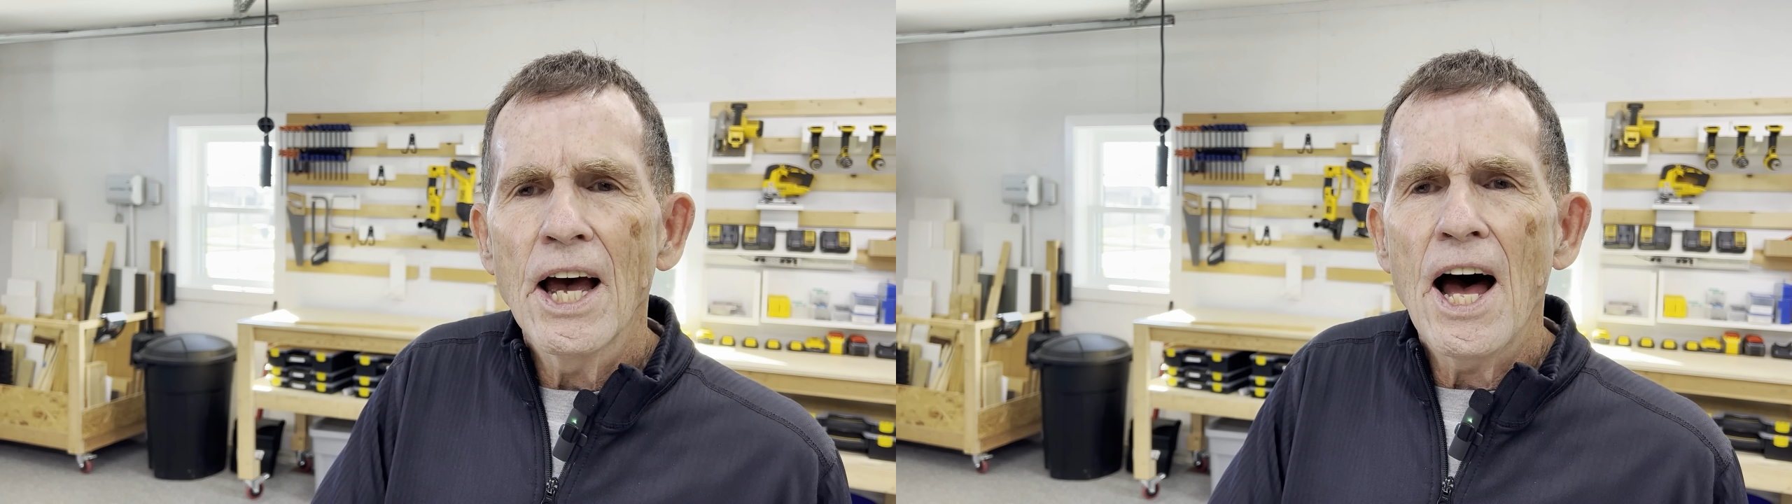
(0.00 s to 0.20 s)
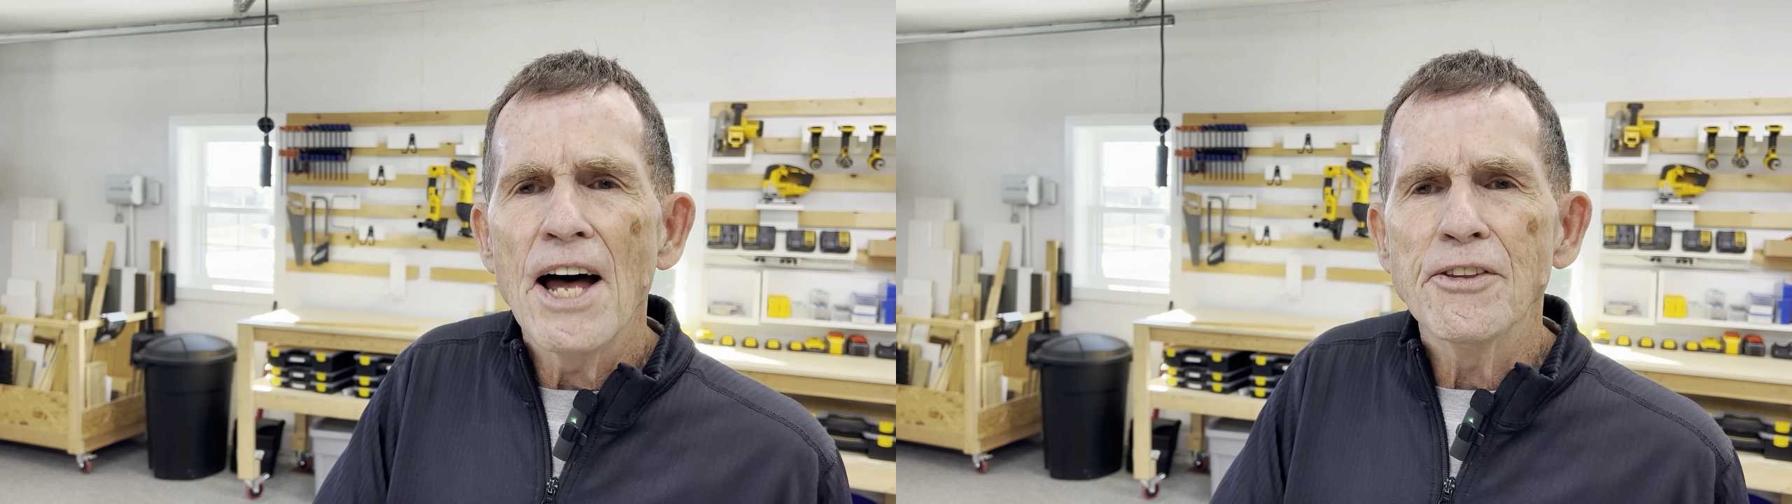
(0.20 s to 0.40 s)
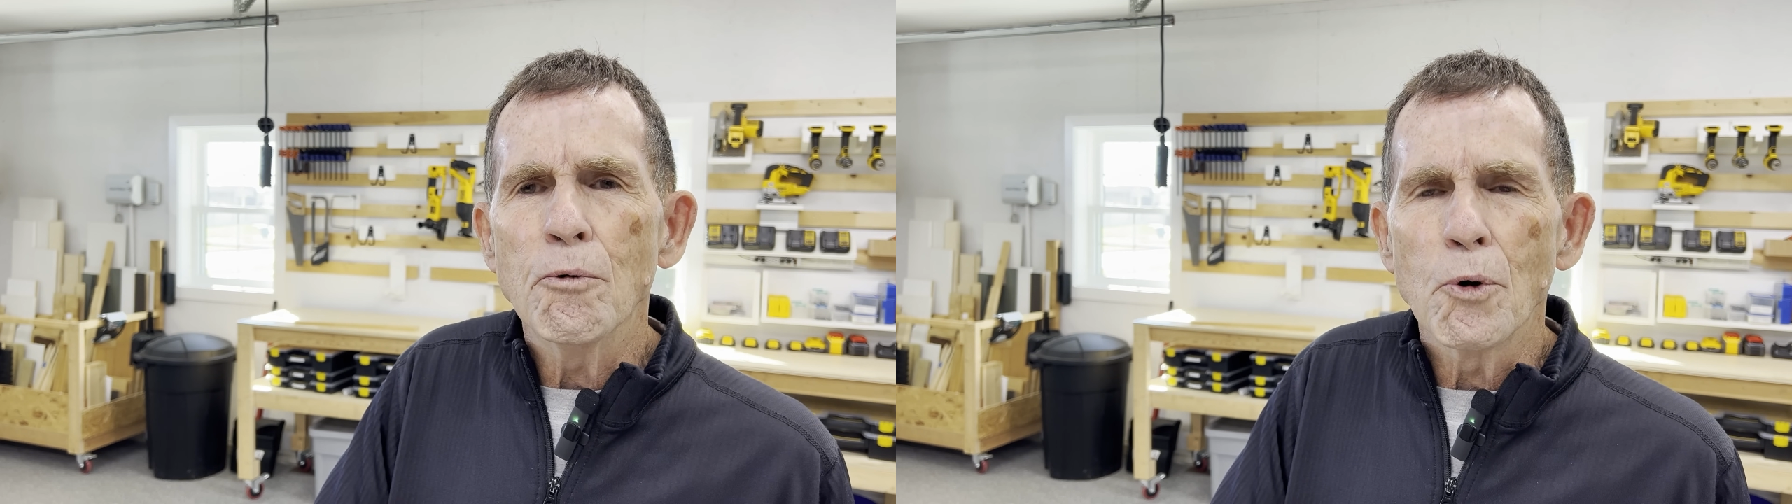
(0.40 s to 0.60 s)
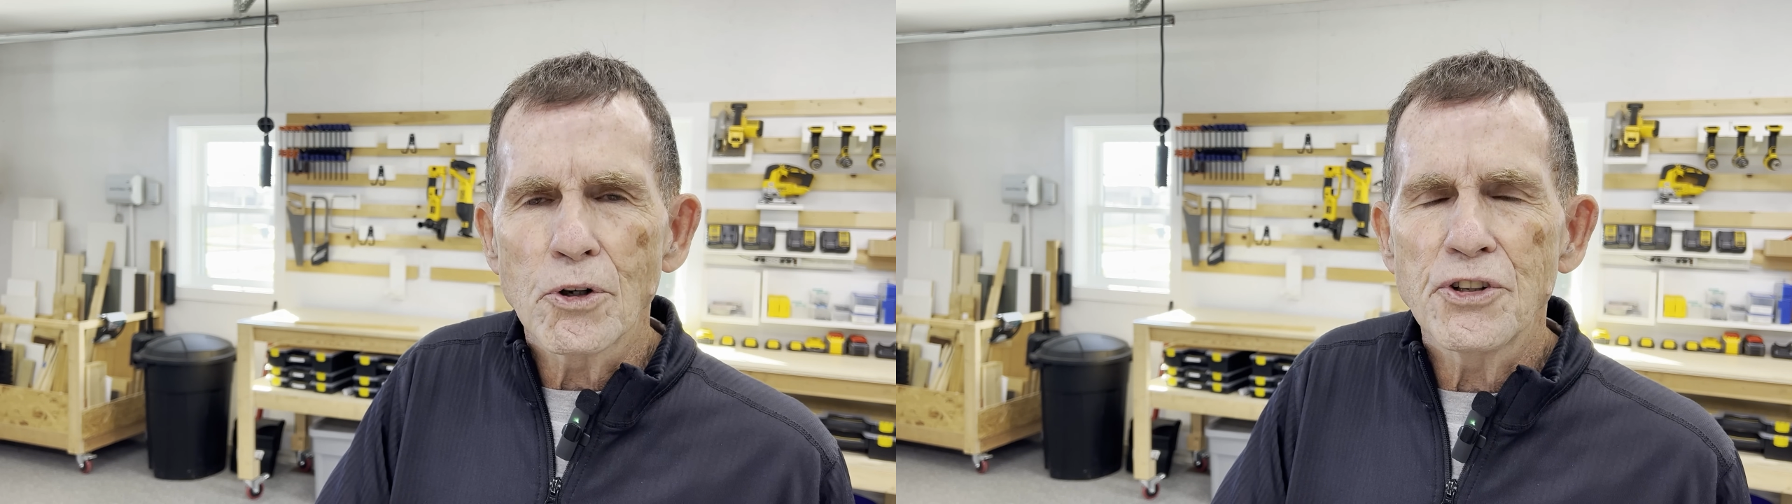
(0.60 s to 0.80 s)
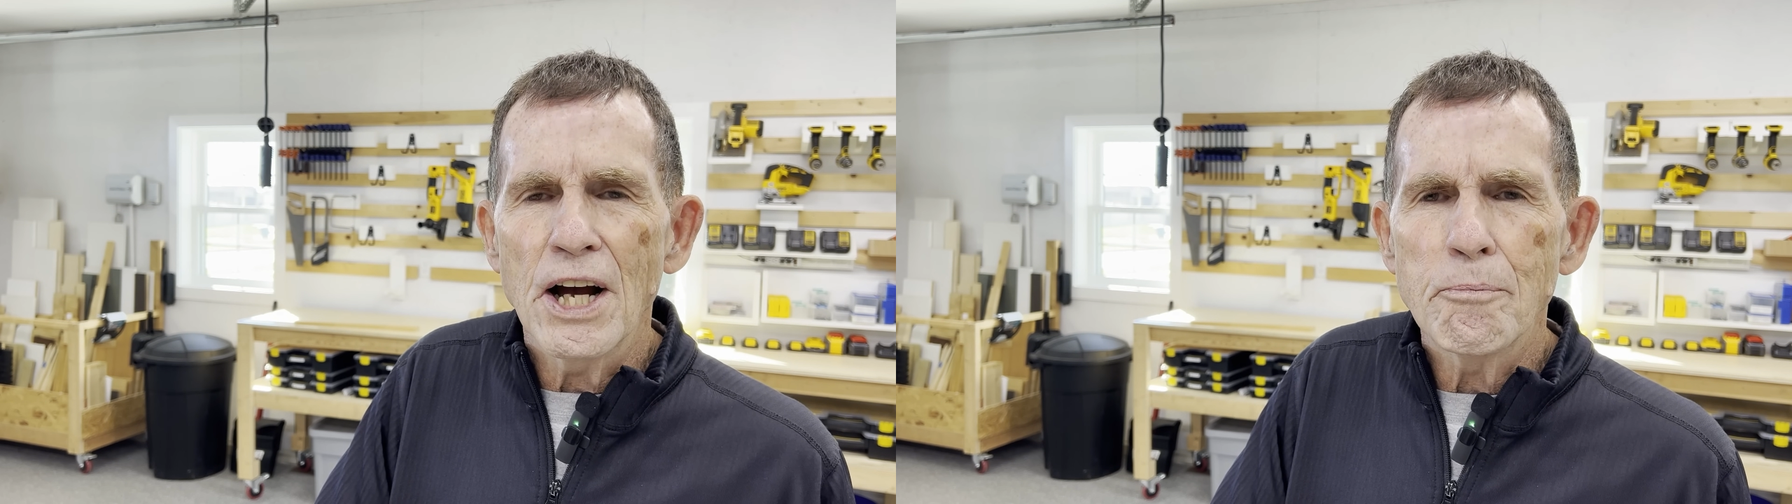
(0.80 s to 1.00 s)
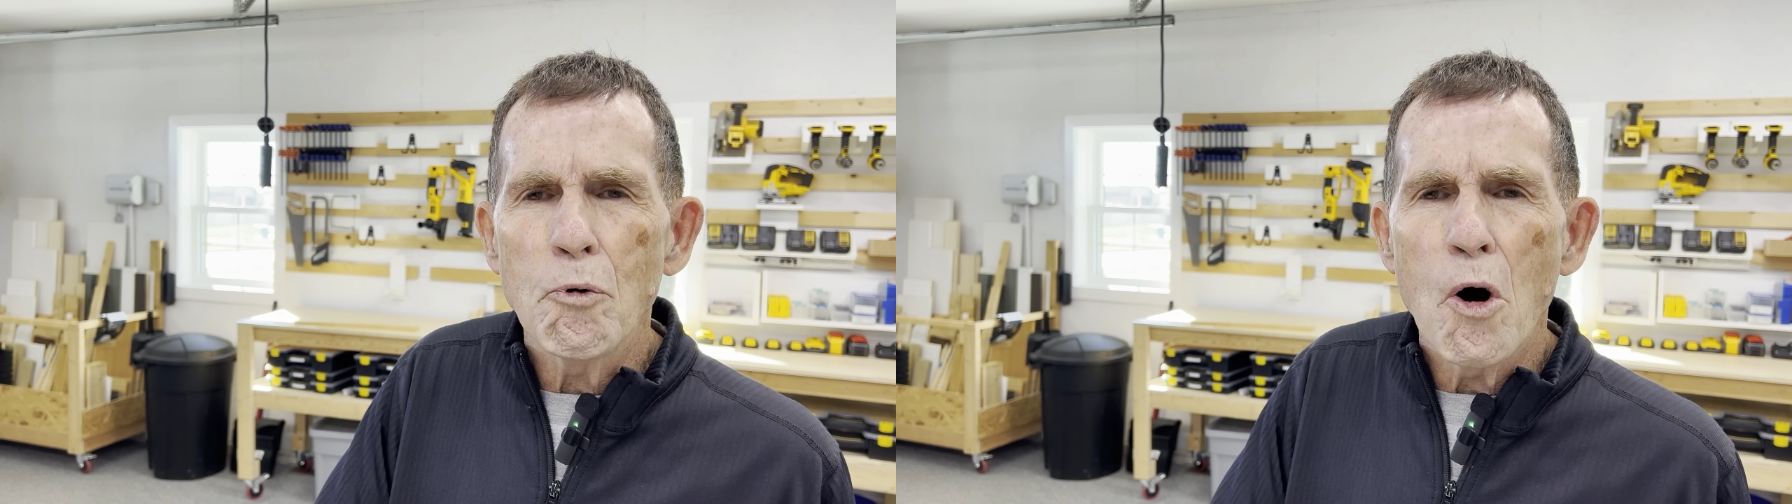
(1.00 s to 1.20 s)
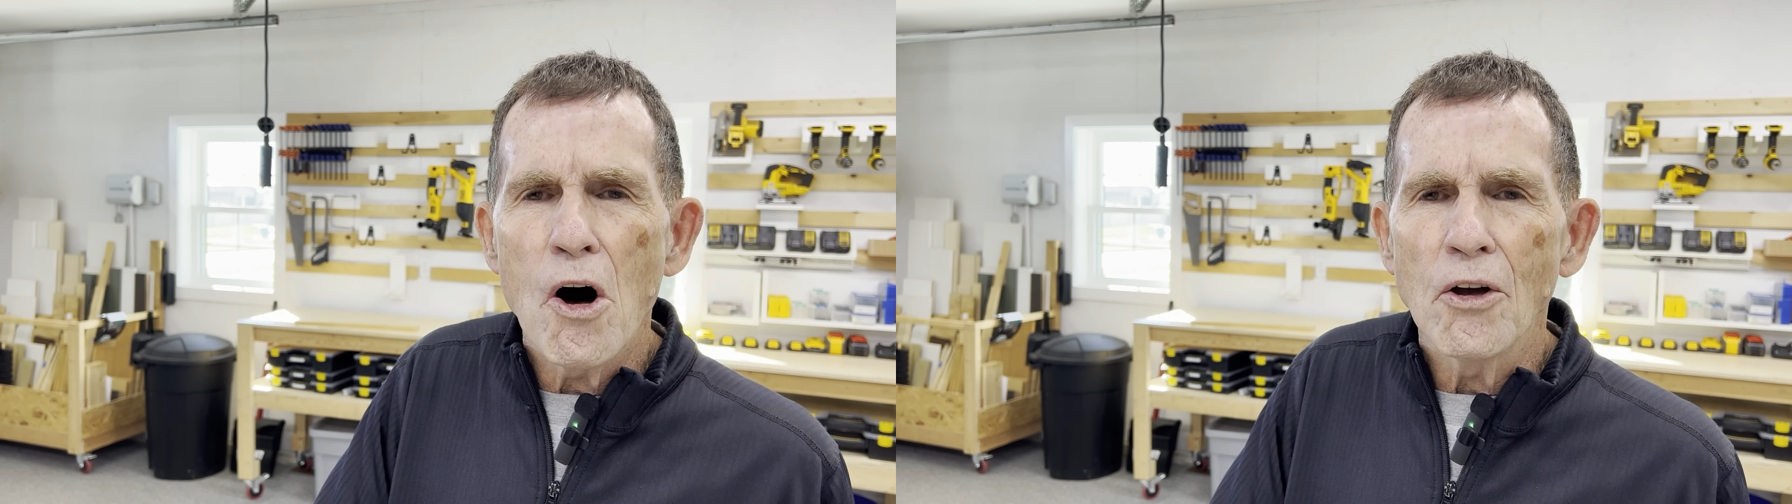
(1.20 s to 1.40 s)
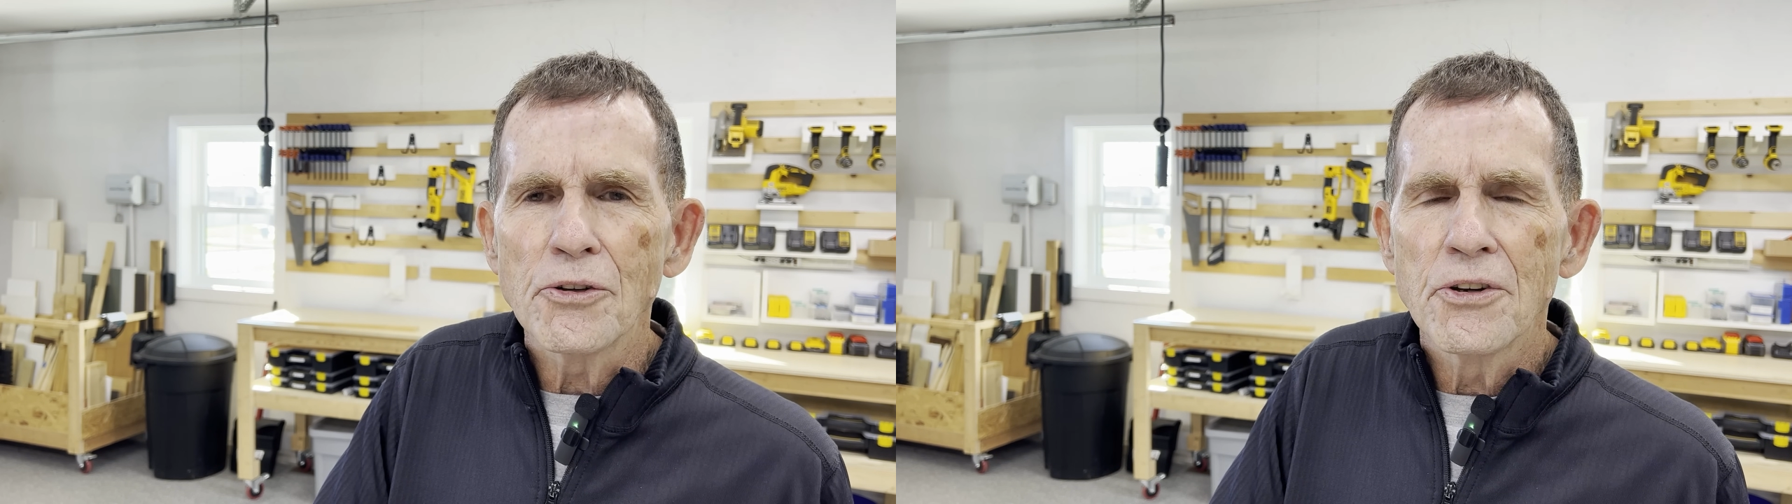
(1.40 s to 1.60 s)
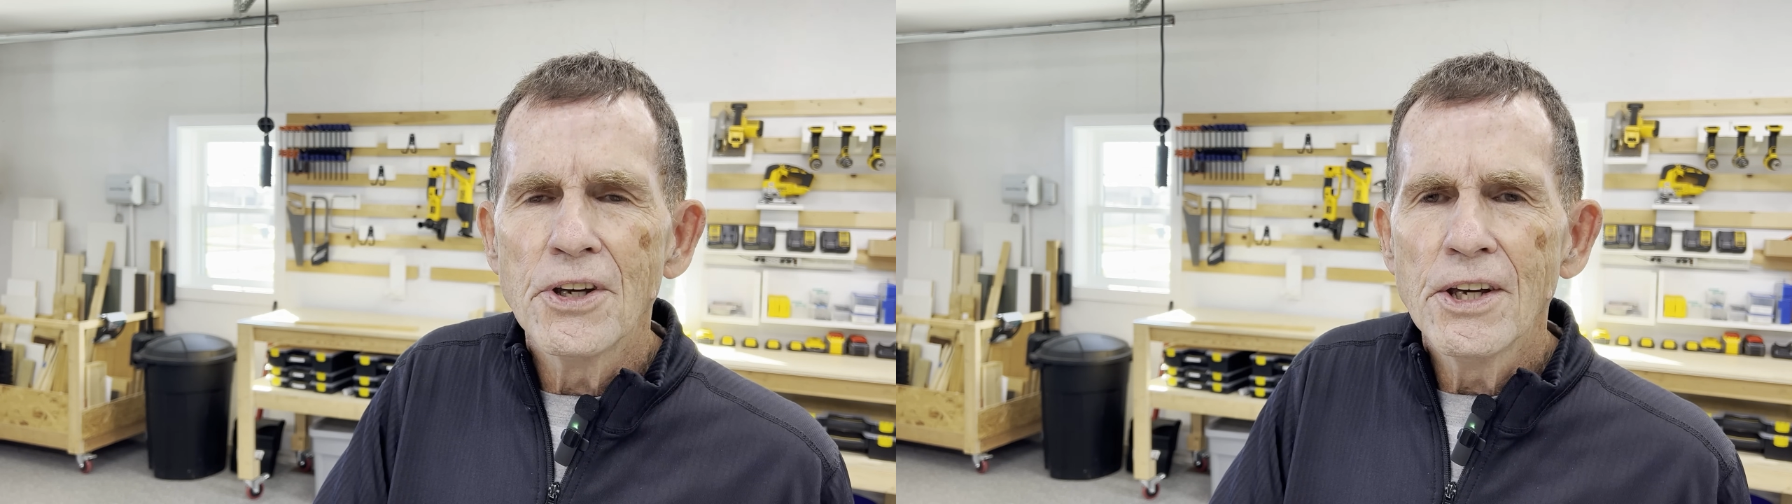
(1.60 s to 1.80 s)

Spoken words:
on the workshop walls,